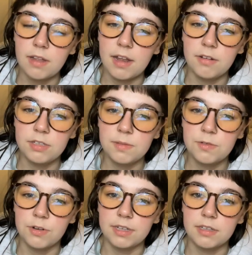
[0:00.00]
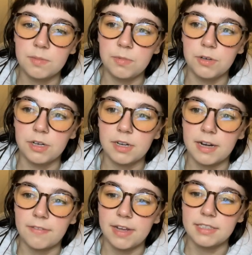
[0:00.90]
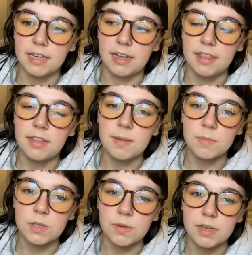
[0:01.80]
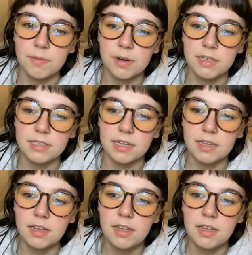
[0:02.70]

I know String Explorer kind of has like a theme to it where it's like